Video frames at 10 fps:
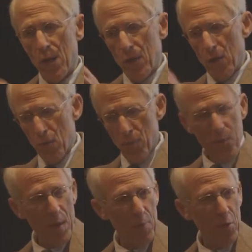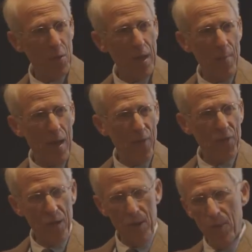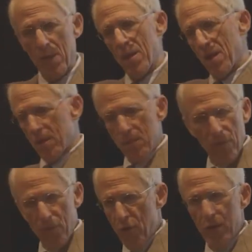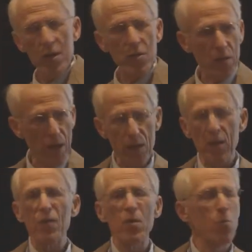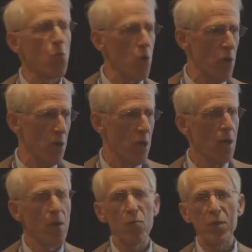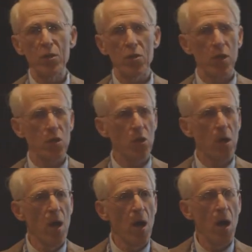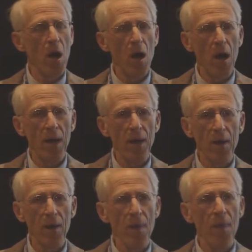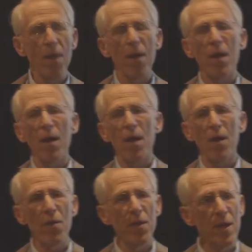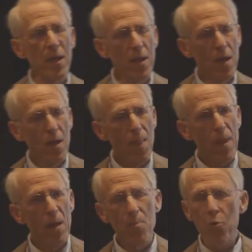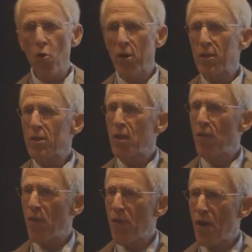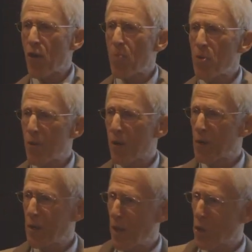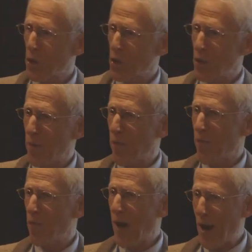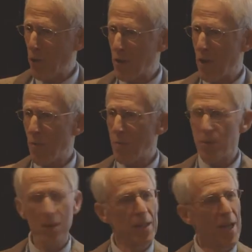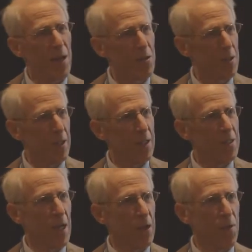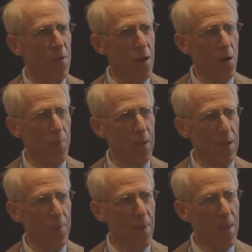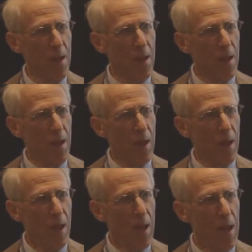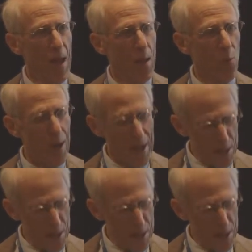the group of people who came after him, and then 30 years later, even more research on the importance of the therapeutic relationship for outcomes in counseling and psychotherapy. And what